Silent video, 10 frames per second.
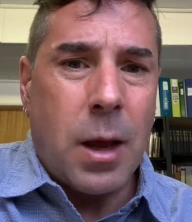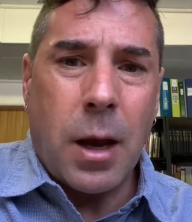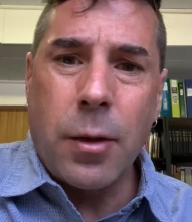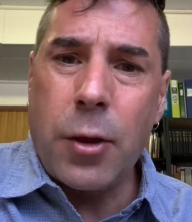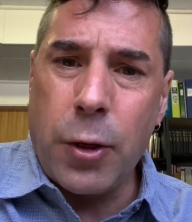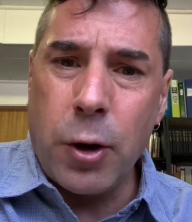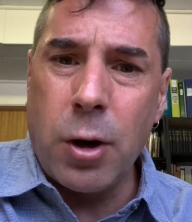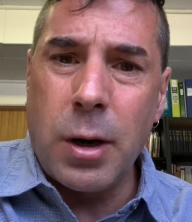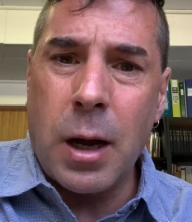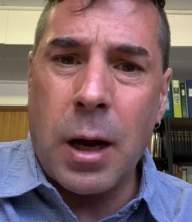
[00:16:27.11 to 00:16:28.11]
And the
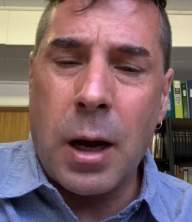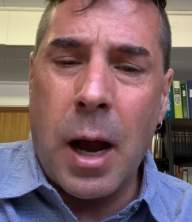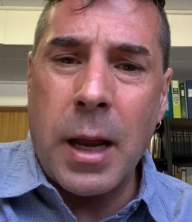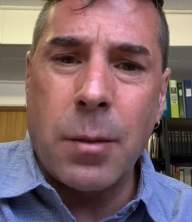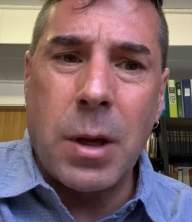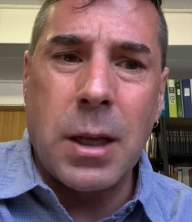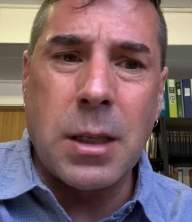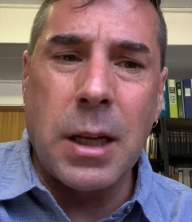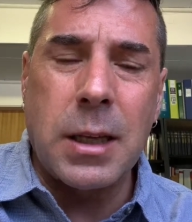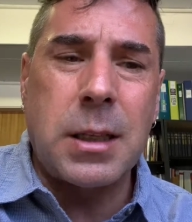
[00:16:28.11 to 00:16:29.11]
third item in
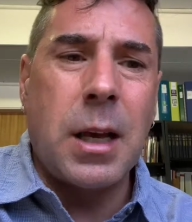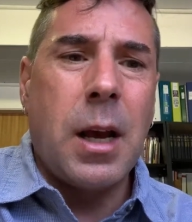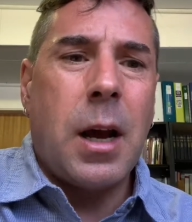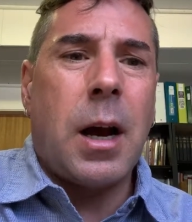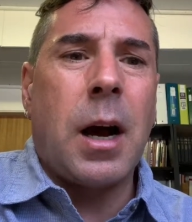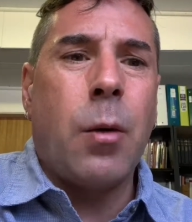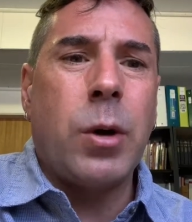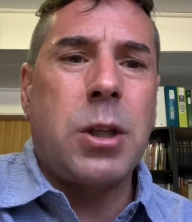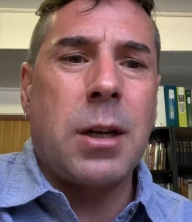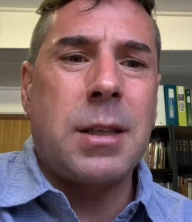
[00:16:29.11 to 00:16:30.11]
his list,
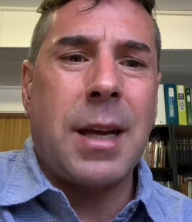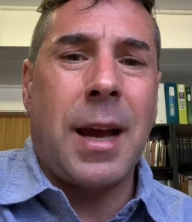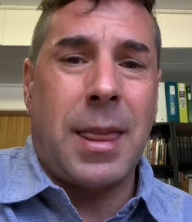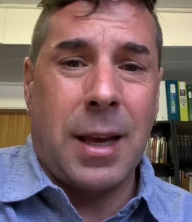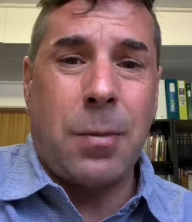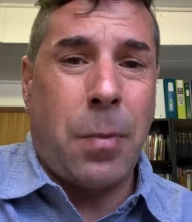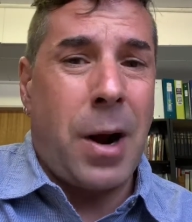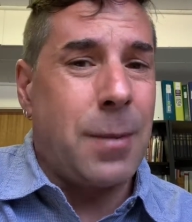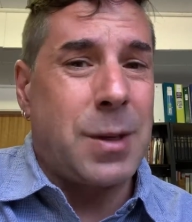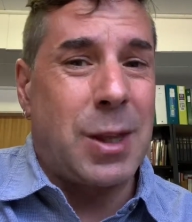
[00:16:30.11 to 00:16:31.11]
which I think
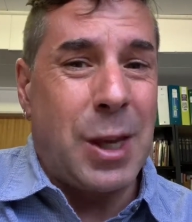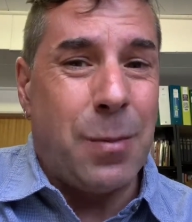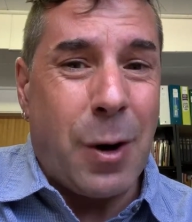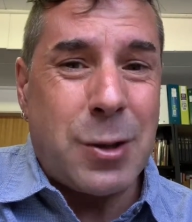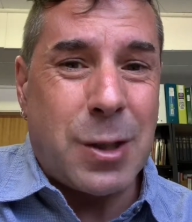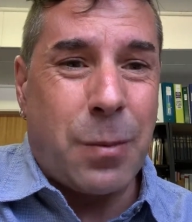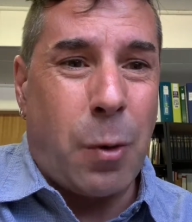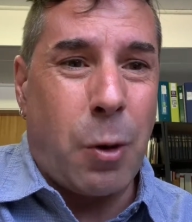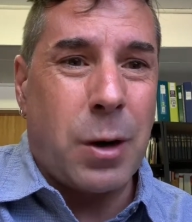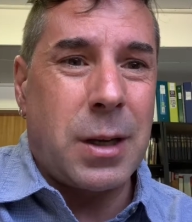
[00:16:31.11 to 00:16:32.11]
perhaps the most
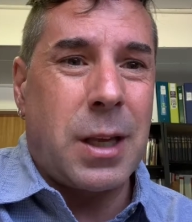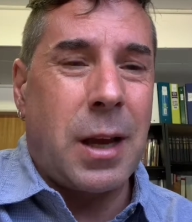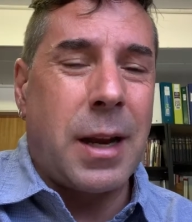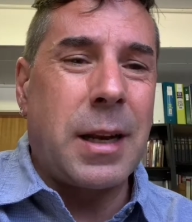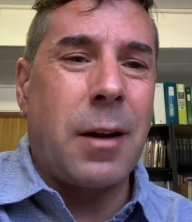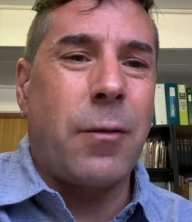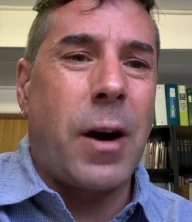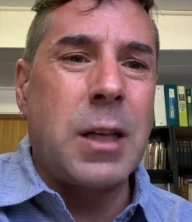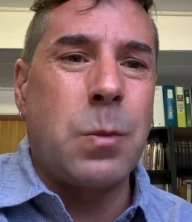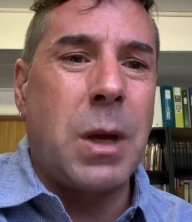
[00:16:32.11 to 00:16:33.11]
important, he
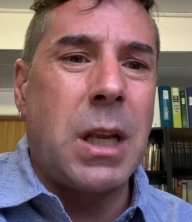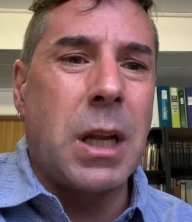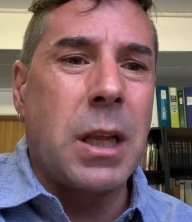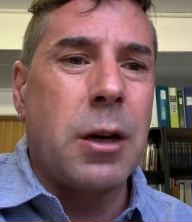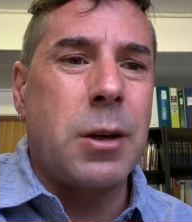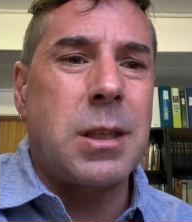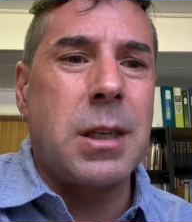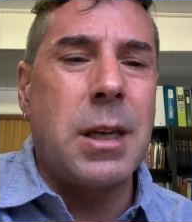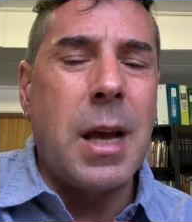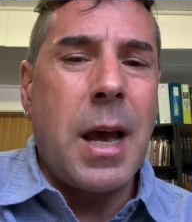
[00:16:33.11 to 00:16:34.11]
identifies media
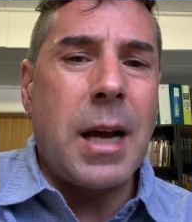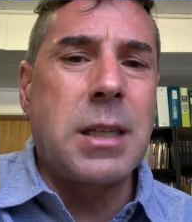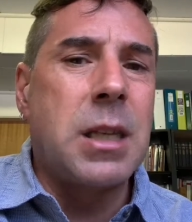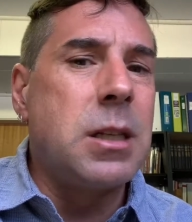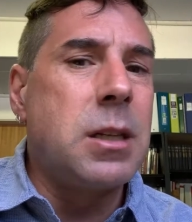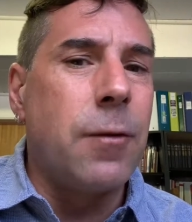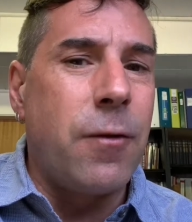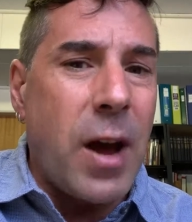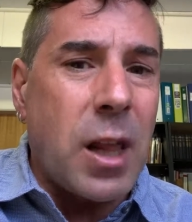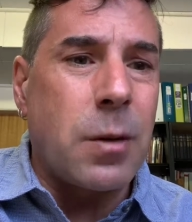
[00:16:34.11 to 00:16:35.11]
literacy as the
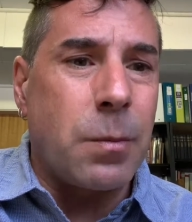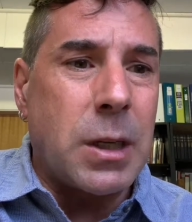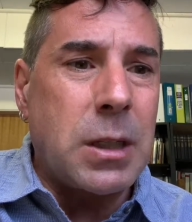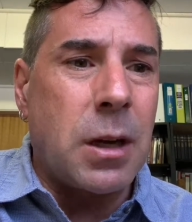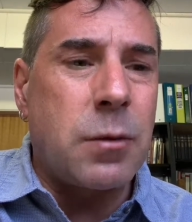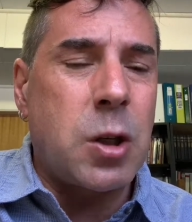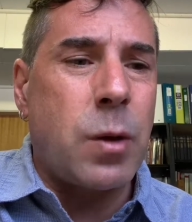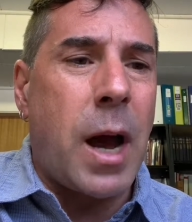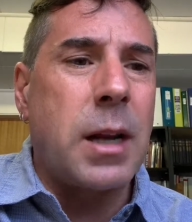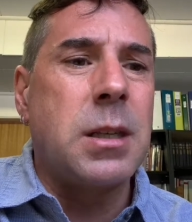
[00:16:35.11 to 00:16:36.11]
development of
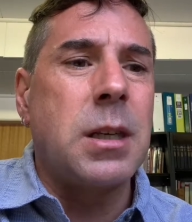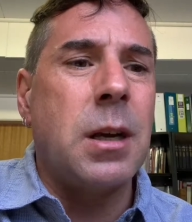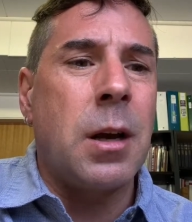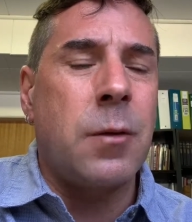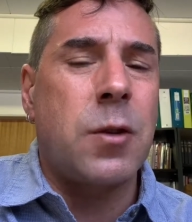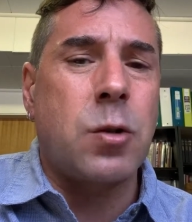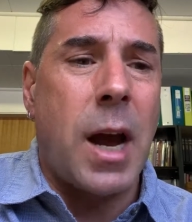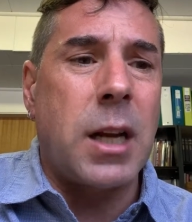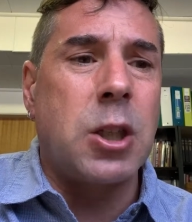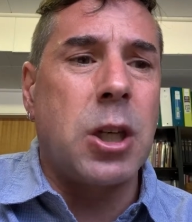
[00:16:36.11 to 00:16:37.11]

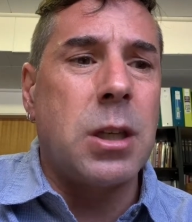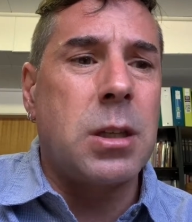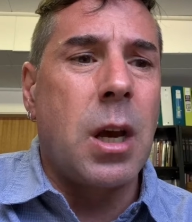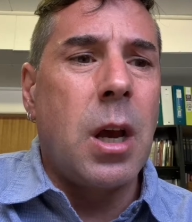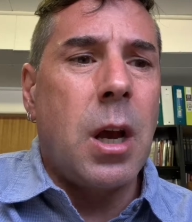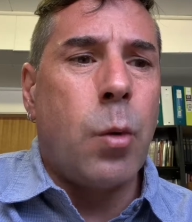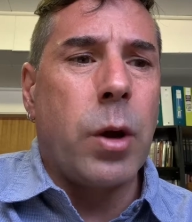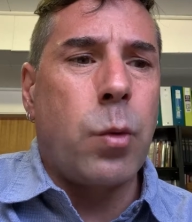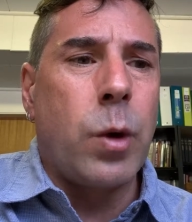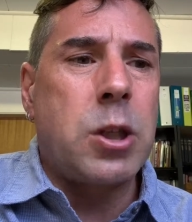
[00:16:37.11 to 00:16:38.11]
strategies
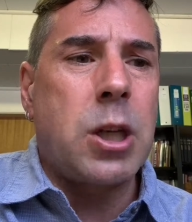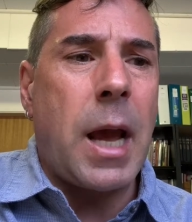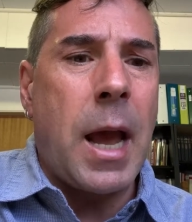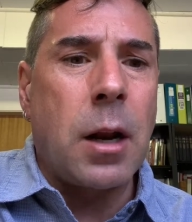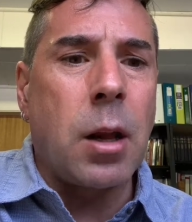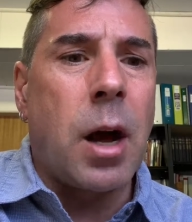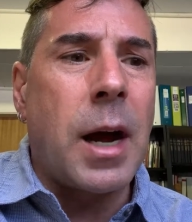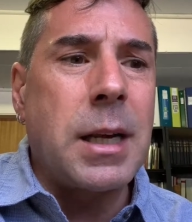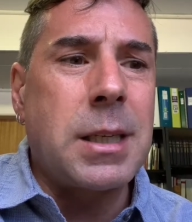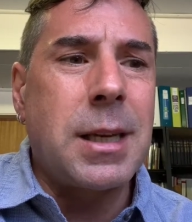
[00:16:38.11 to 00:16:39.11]
with which to
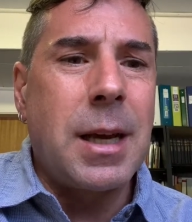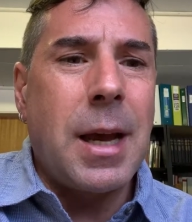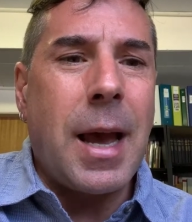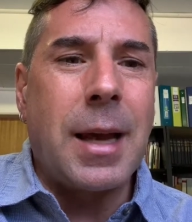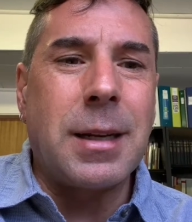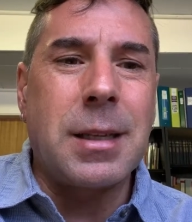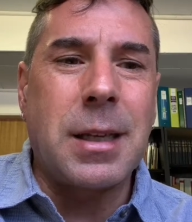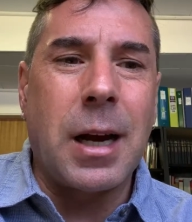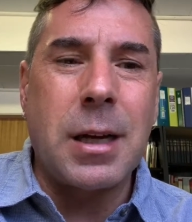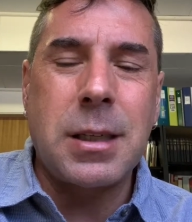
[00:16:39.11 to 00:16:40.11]
analyze and
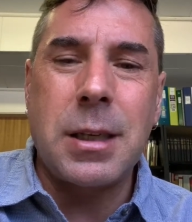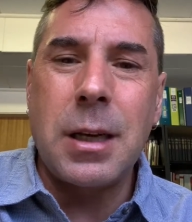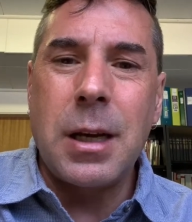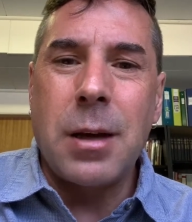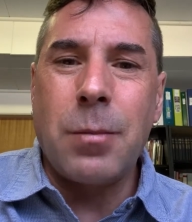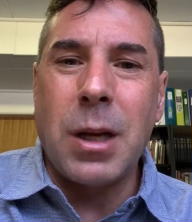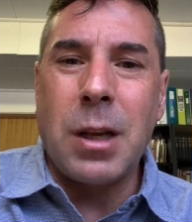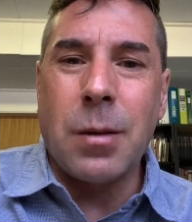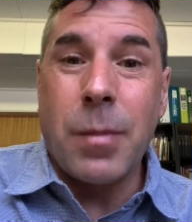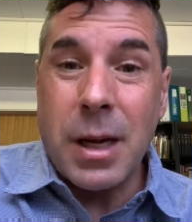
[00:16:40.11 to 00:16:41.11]
discuss
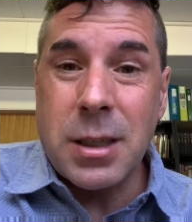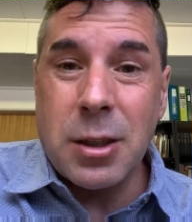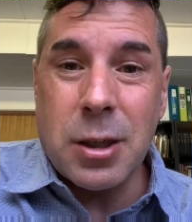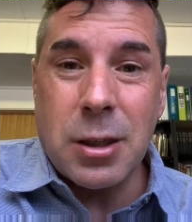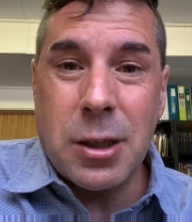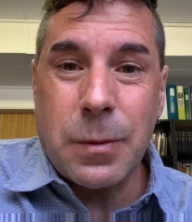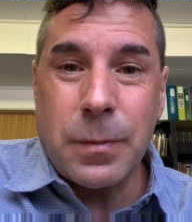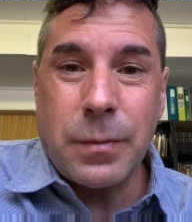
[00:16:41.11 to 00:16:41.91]
media messages.